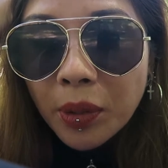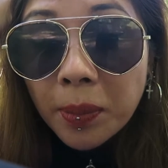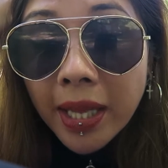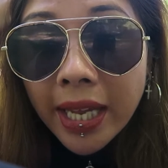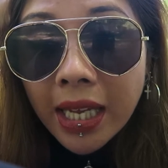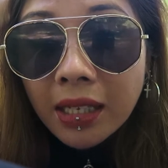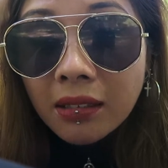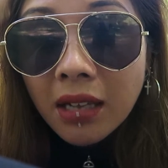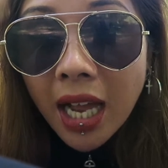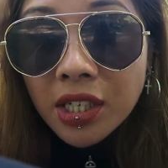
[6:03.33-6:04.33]
They were
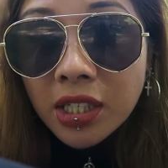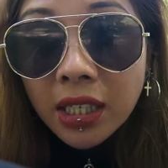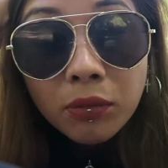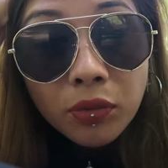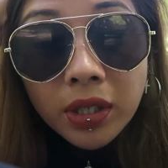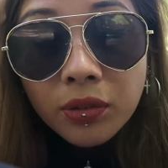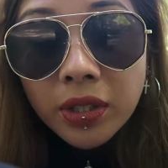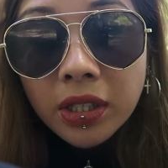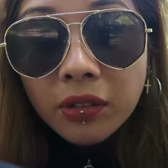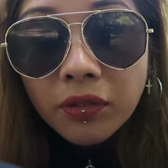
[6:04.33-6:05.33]
playing actually really
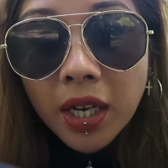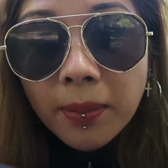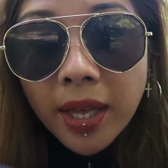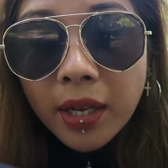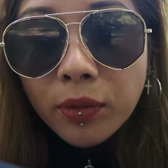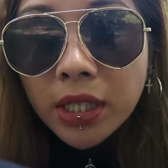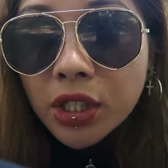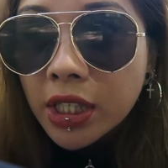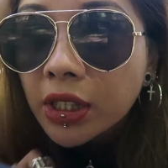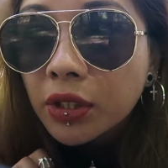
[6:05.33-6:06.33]
good vibe there, really
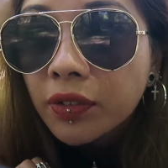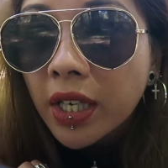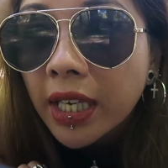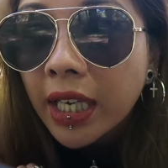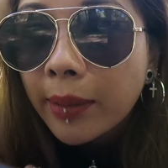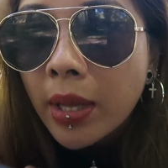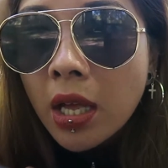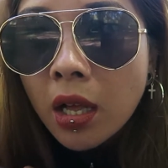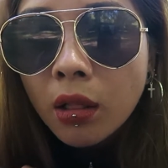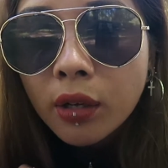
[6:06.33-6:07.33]
chill vibe,
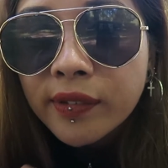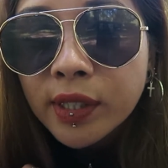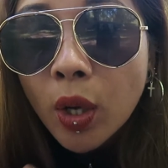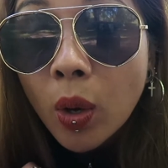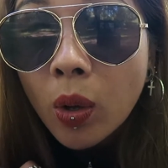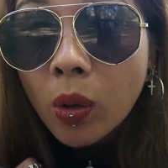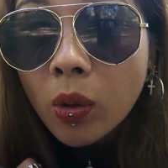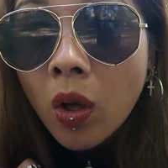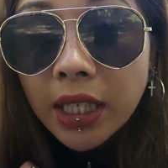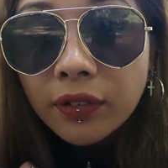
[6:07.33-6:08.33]
a lot of
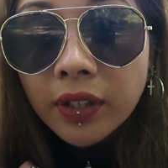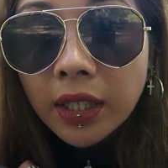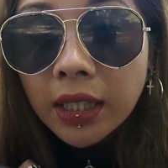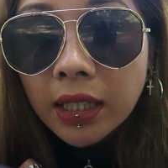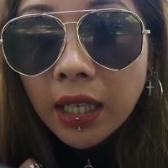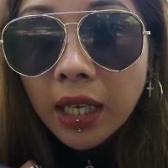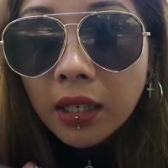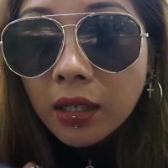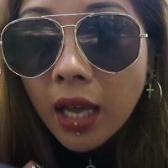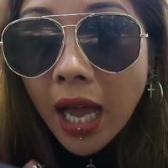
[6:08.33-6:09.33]
soul. Definitely
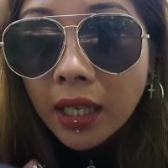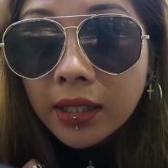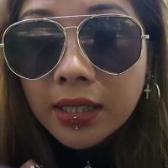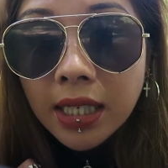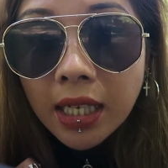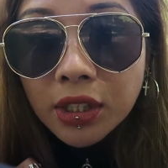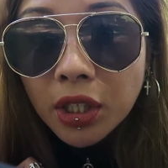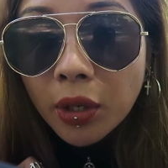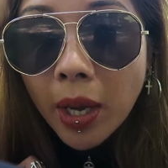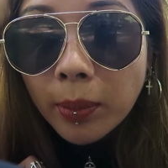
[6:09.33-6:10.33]
like had the
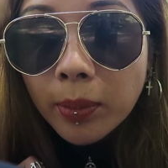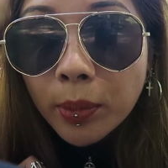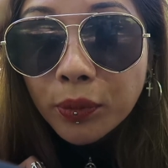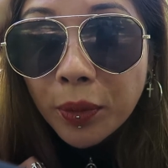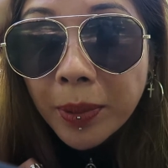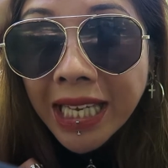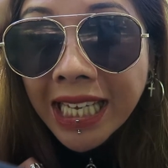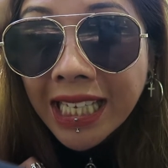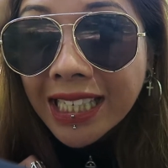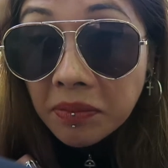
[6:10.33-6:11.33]
D'Angelo album on
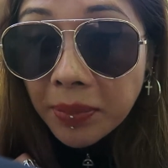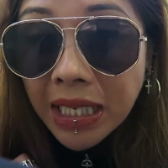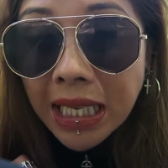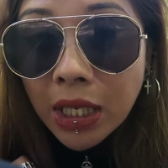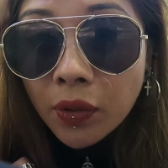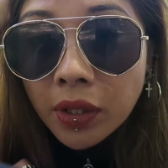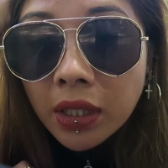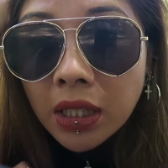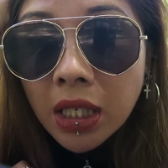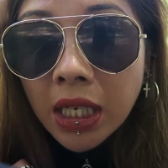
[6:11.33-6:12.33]
repeat. A bit later on
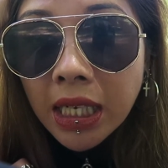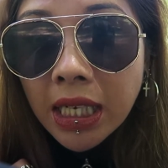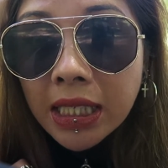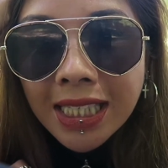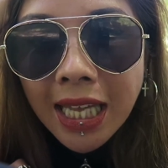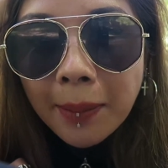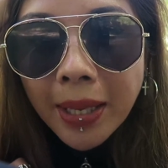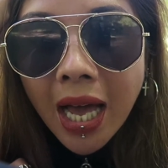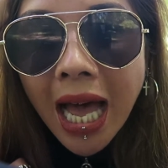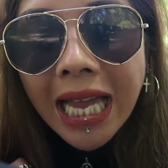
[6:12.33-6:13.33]
in the night it did get a
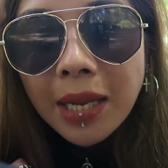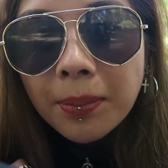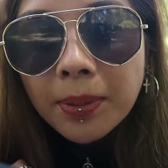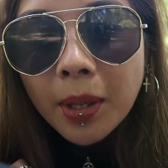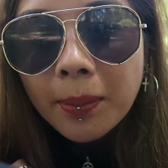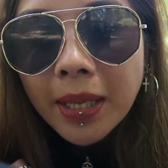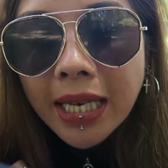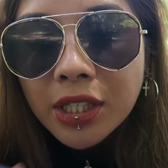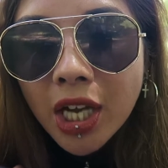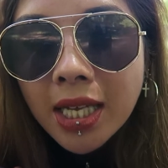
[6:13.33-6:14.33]
bit hyped, got a bit
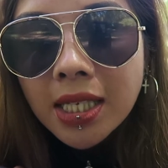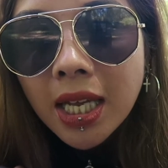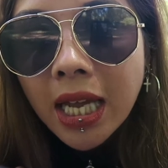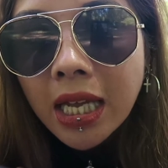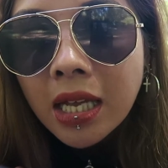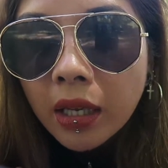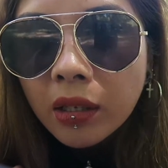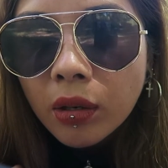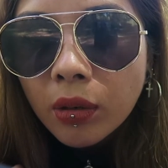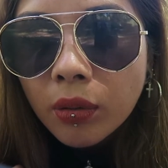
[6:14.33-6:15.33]
energetic,
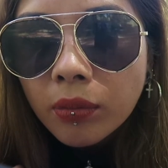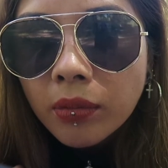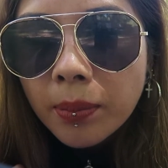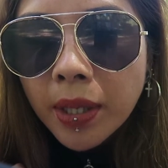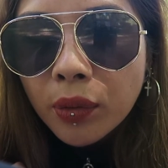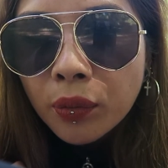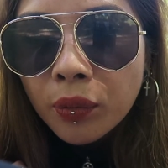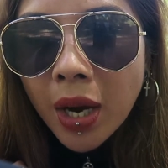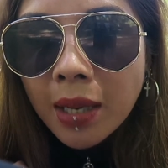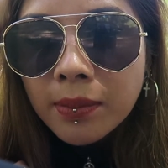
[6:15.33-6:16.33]
it got a bit
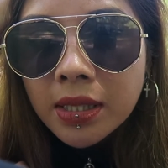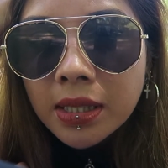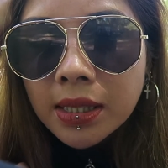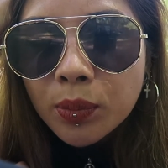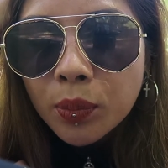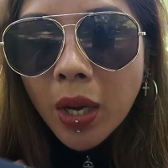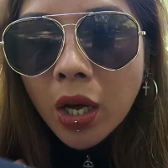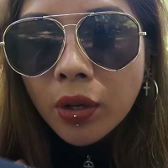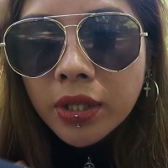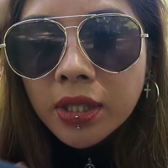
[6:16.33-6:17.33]
rammed as
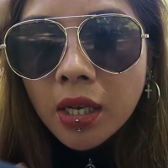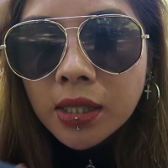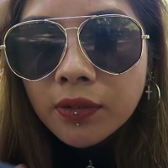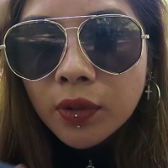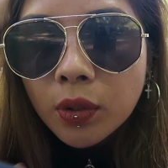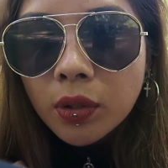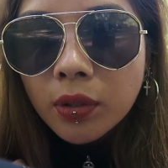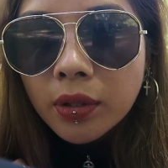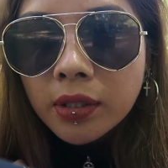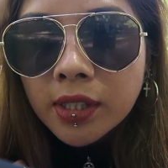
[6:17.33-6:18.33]
well on the dance floor.